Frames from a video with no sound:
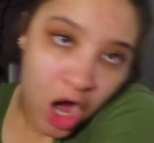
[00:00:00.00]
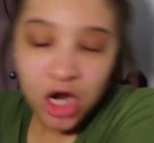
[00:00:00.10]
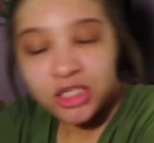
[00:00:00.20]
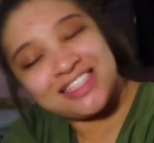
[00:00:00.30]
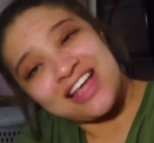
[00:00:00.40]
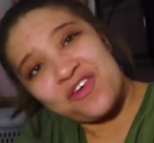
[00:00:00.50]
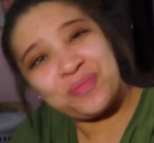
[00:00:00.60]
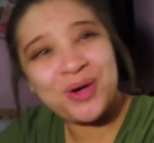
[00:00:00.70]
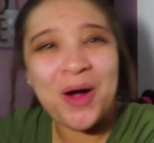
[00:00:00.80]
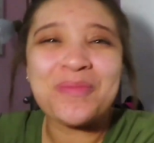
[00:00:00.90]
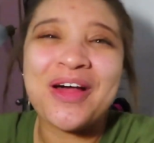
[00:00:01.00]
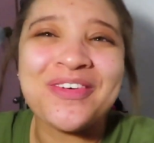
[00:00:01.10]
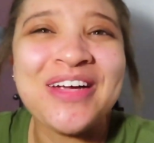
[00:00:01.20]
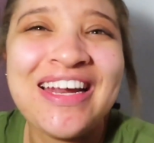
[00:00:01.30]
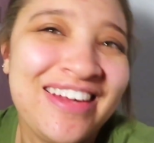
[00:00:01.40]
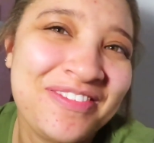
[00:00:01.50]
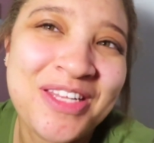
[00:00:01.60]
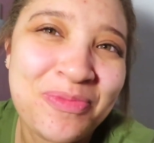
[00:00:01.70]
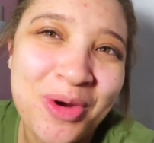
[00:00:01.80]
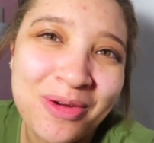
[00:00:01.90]
self-promo. We have to give
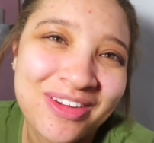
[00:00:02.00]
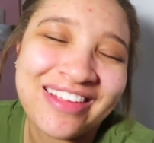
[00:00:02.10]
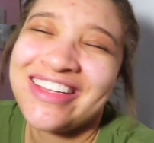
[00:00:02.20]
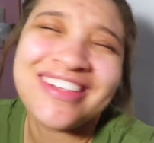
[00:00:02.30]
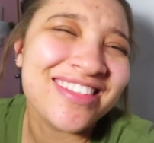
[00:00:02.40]
self-promo out there.